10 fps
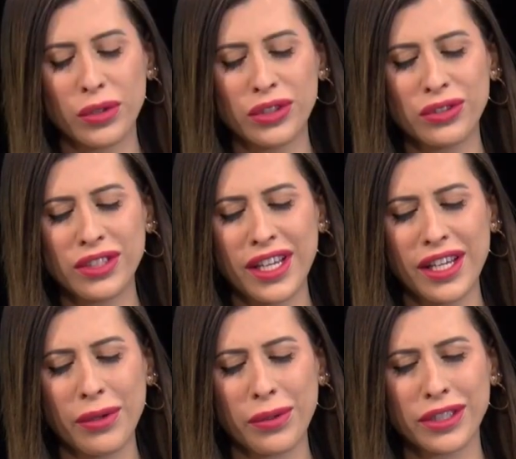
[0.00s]
Would you say
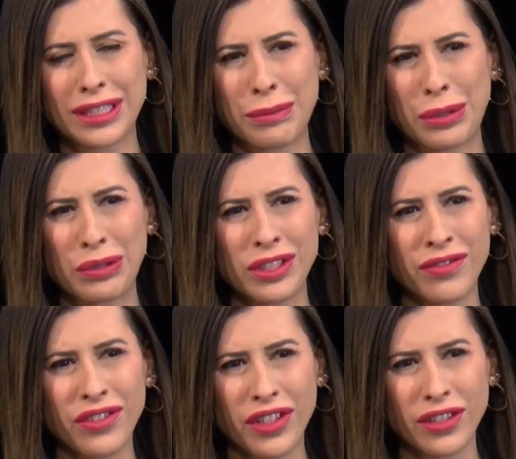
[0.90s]
he was
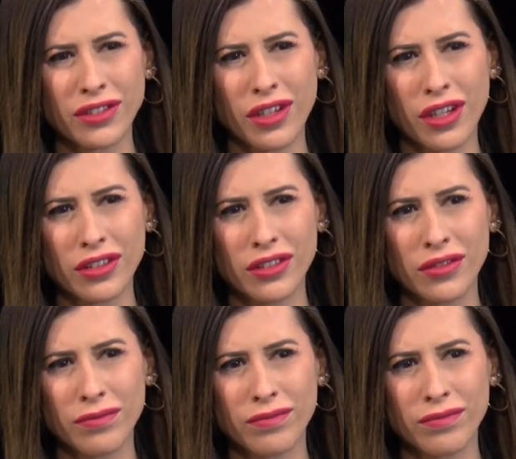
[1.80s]
abusive to these dogs?